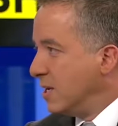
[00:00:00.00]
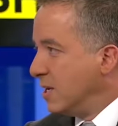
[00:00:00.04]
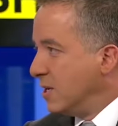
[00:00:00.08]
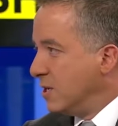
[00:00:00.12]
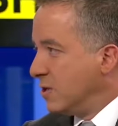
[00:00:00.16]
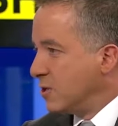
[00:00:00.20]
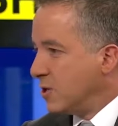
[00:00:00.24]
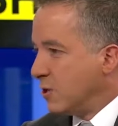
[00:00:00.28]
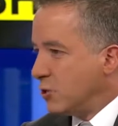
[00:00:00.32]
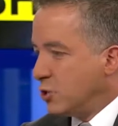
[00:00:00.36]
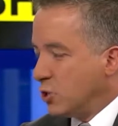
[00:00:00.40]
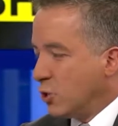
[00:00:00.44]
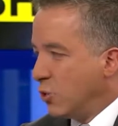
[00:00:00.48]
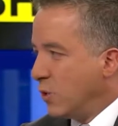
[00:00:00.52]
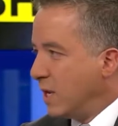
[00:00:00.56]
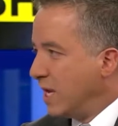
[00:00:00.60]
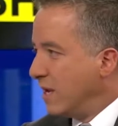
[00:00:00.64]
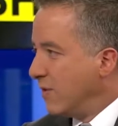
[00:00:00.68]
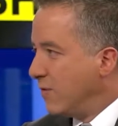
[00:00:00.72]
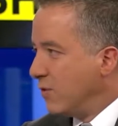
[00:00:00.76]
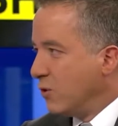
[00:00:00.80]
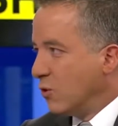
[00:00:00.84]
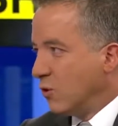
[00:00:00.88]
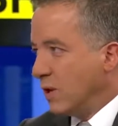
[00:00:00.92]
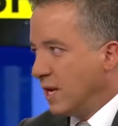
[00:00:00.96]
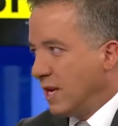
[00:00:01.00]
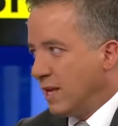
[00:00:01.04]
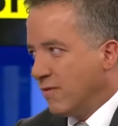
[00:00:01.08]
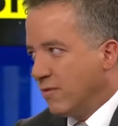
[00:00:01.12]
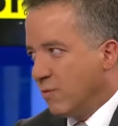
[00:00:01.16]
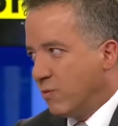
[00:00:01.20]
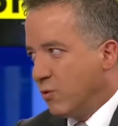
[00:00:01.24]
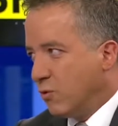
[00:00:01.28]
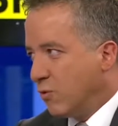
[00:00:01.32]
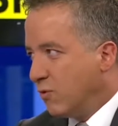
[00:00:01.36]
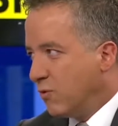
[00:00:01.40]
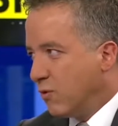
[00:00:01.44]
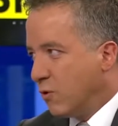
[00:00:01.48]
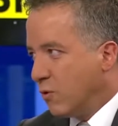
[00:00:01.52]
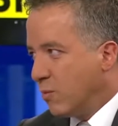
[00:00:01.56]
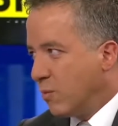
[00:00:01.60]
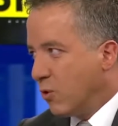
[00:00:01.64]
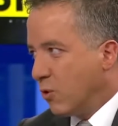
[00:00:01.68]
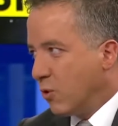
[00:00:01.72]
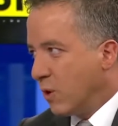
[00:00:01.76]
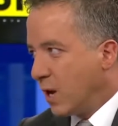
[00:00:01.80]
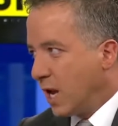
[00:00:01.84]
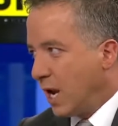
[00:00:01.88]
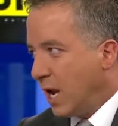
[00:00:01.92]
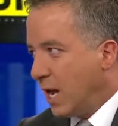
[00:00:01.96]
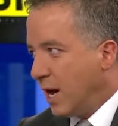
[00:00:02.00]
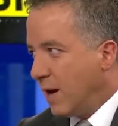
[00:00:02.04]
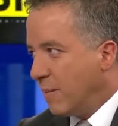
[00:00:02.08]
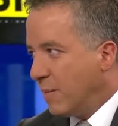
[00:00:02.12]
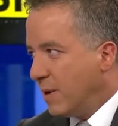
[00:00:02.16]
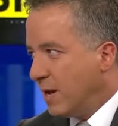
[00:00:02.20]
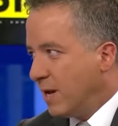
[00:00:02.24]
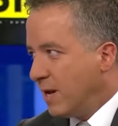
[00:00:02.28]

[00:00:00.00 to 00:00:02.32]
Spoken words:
So surely if you're a Liverpool Football Club,